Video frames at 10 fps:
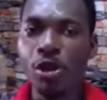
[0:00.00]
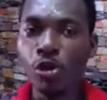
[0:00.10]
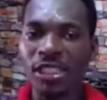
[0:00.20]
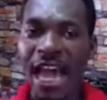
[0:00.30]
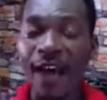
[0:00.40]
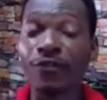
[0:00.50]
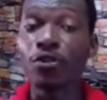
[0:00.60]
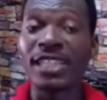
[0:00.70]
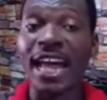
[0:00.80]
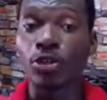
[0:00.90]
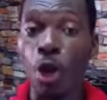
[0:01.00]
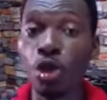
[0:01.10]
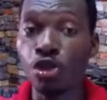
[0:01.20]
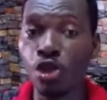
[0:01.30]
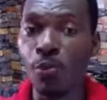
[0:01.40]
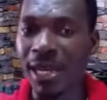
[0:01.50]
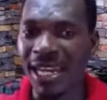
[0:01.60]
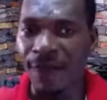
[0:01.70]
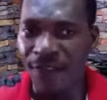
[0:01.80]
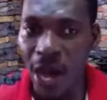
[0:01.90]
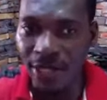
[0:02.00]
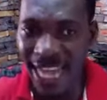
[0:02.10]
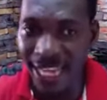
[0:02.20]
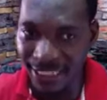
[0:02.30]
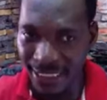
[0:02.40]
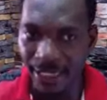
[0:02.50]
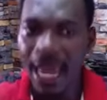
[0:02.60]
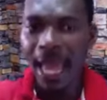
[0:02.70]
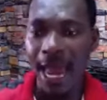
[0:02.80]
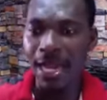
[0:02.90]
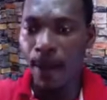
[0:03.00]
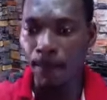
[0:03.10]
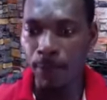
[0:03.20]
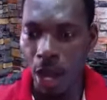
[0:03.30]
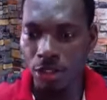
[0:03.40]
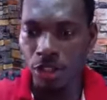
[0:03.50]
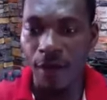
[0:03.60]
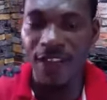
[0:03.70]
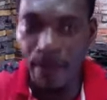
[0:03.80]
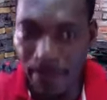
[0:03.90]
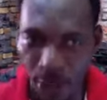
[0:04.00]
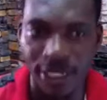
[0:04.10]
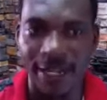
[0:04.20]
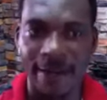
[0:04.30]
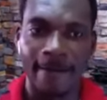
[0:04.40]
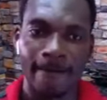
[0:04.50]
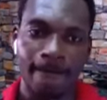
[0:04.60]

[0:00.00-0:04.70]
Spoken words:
and you have to start consuming the foundation and the blocks of the building.